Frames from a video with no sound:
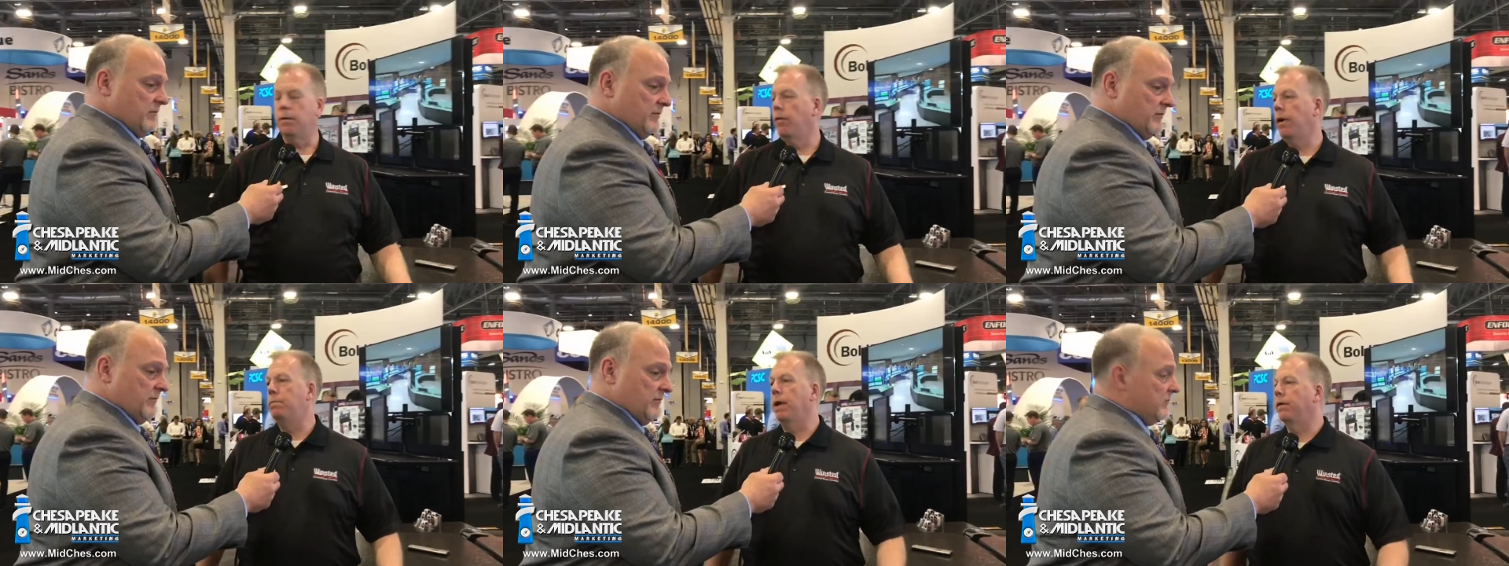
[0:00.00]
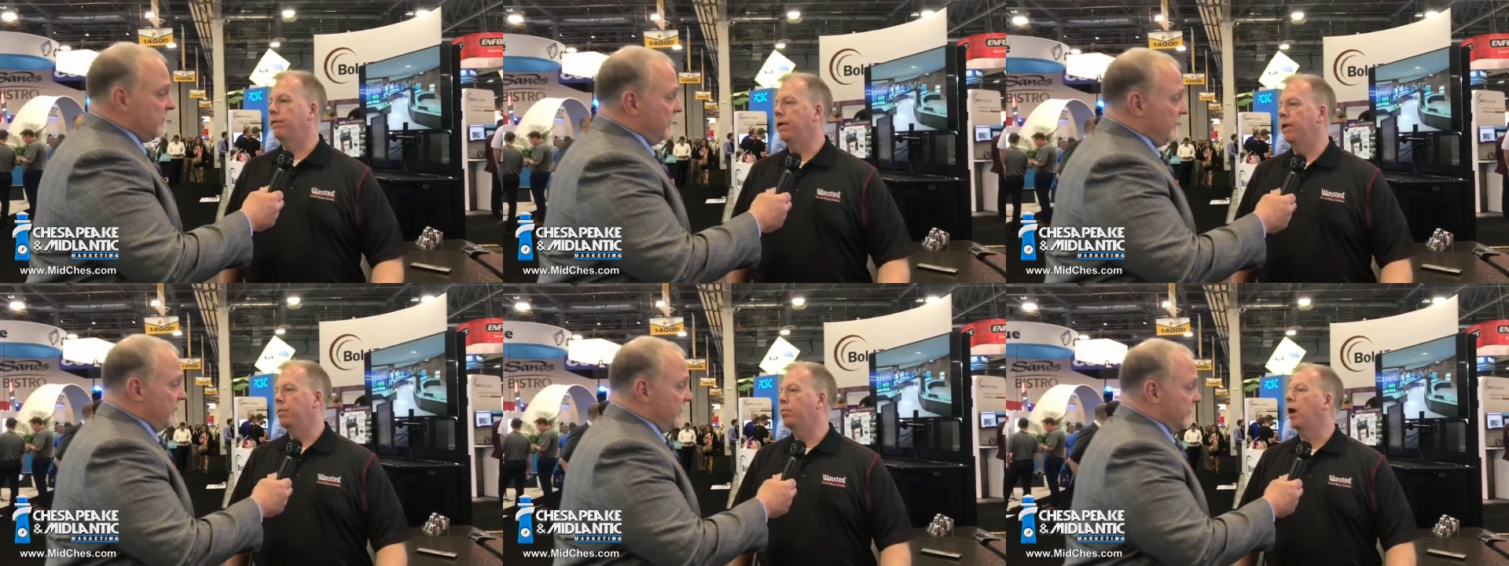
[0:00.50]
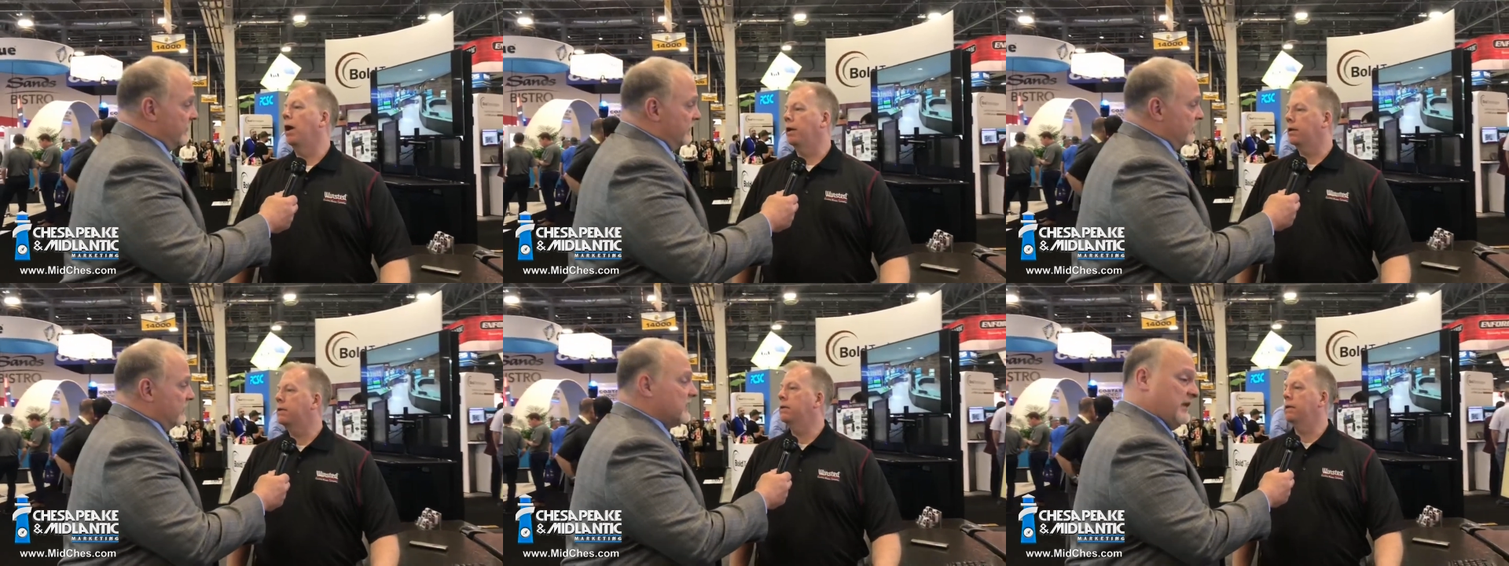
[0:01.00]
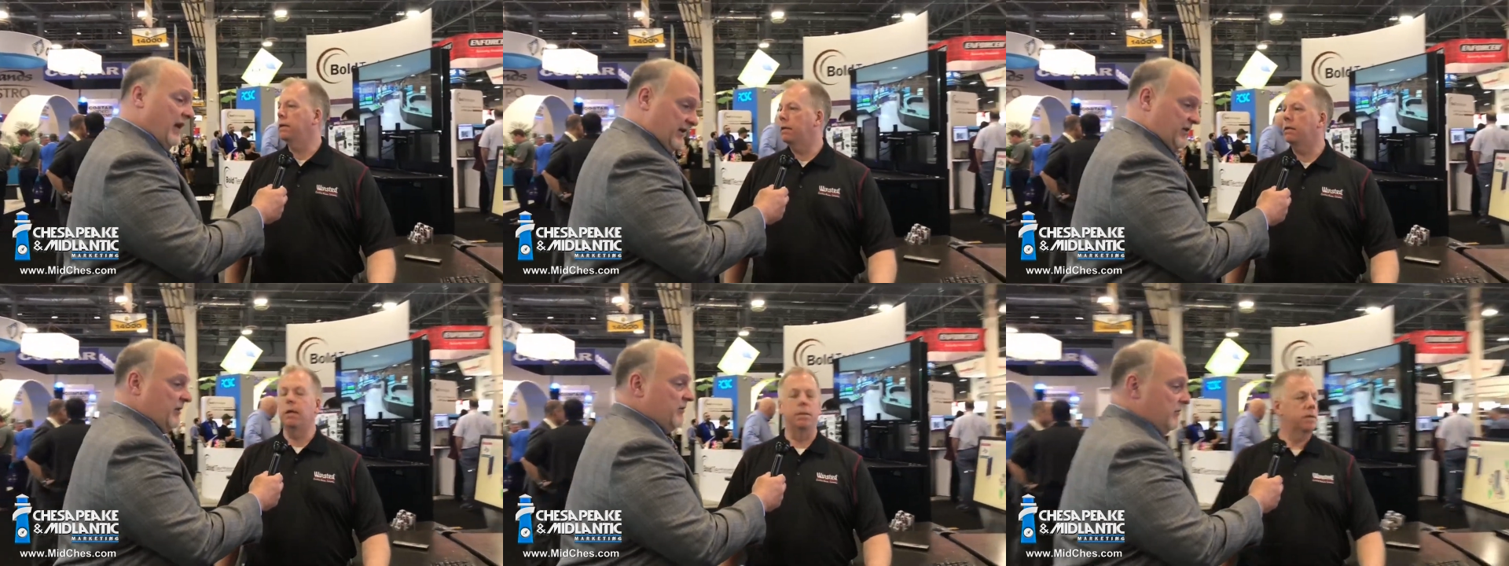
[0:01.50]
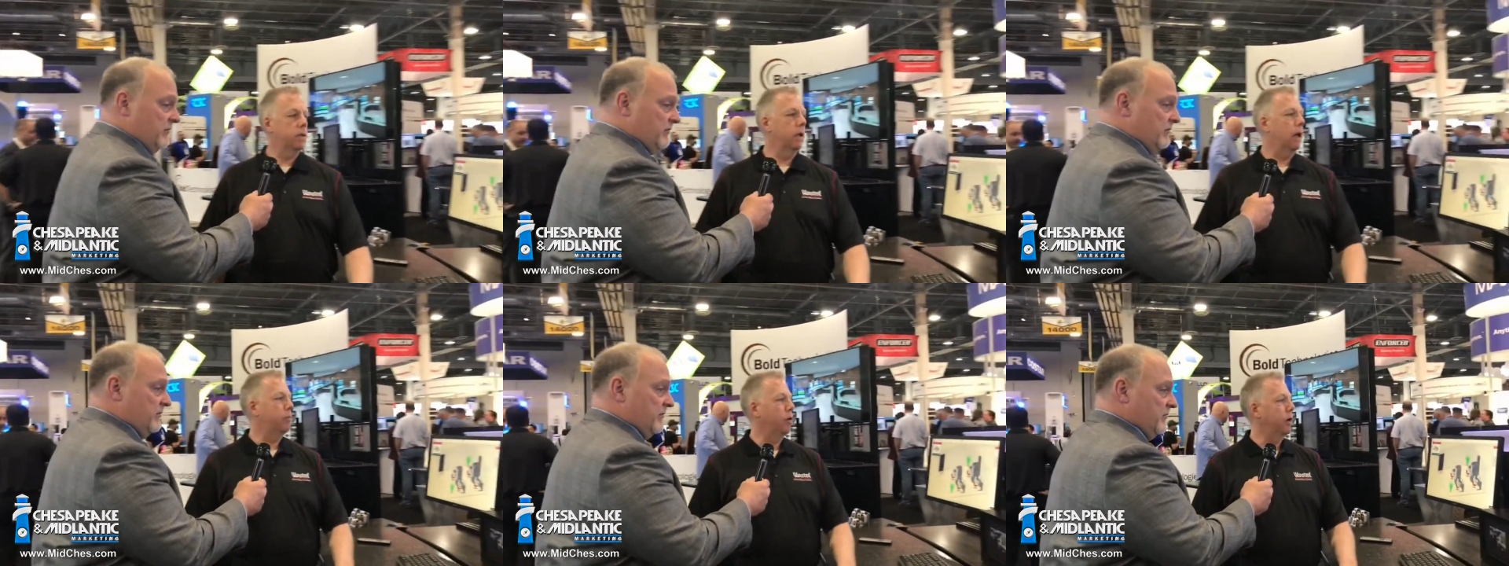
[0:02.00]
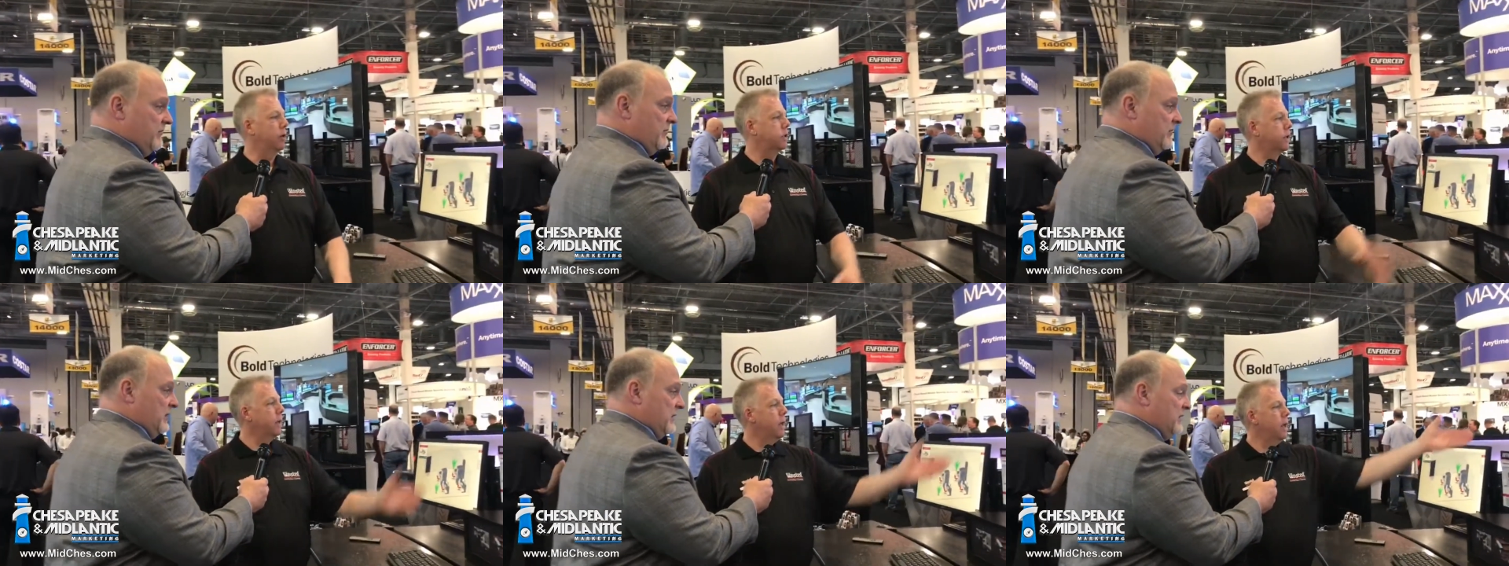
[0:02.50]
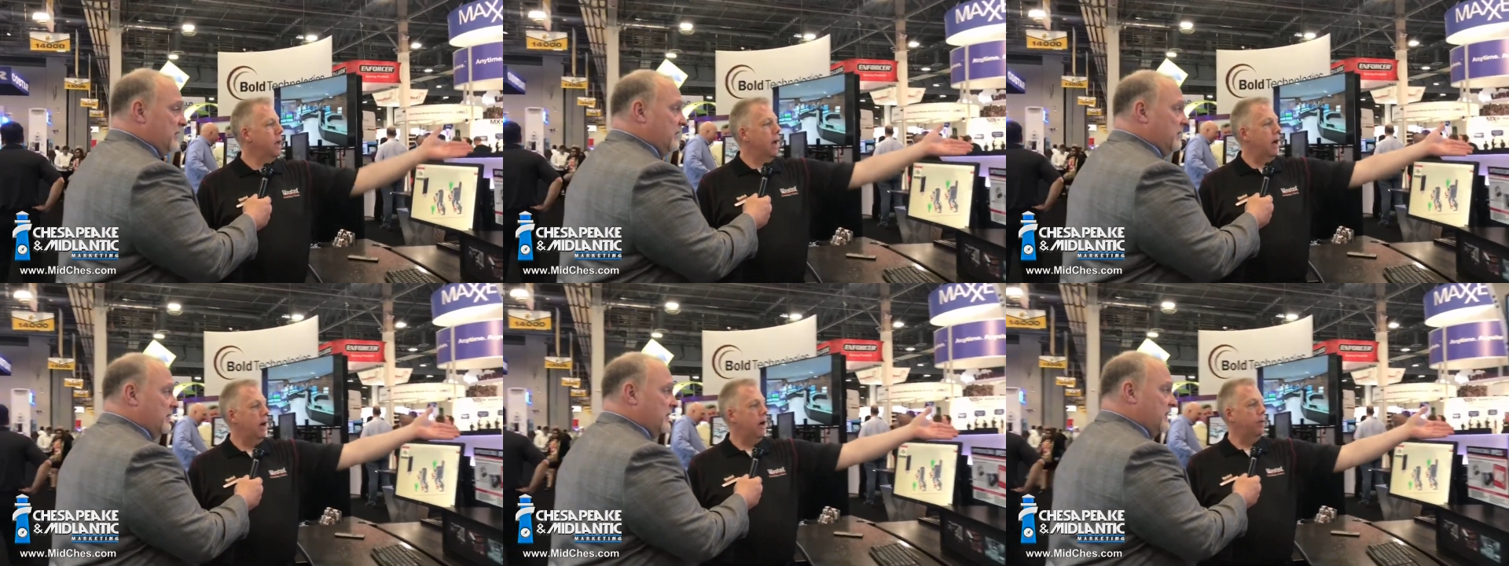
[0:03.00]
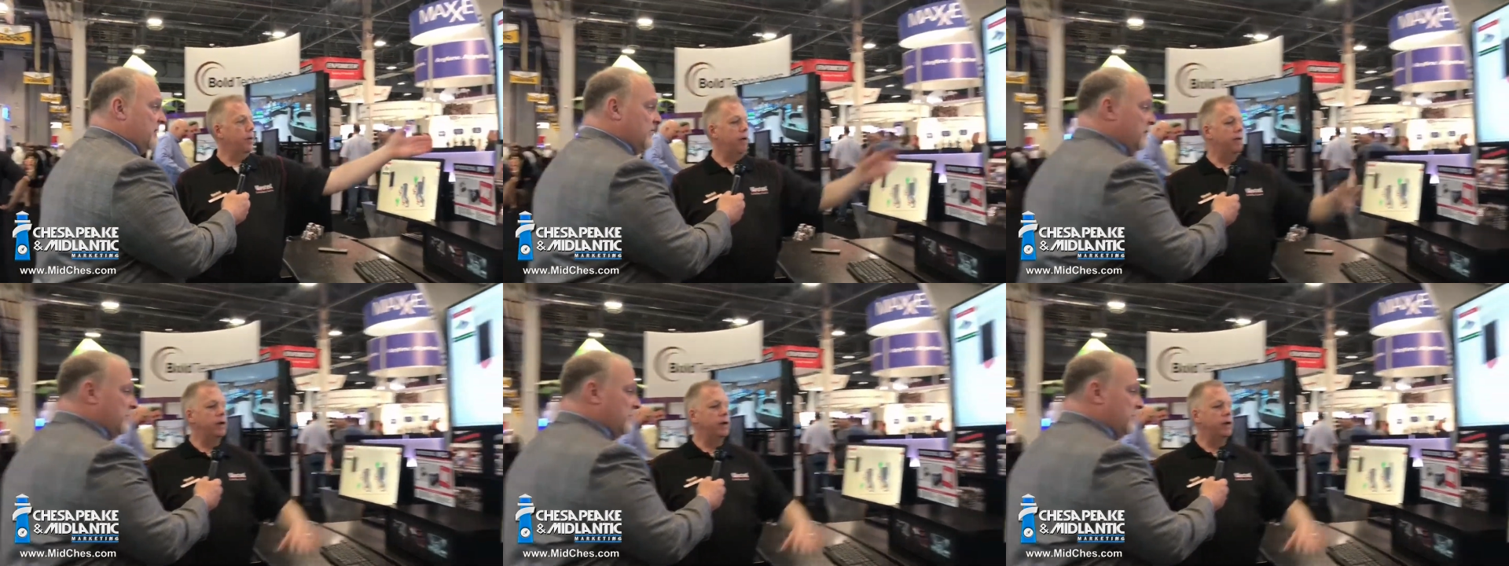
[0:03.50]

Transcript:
Speaker 1: great benefit of the product. Gotcha. It keeps the operators. Uh, we have a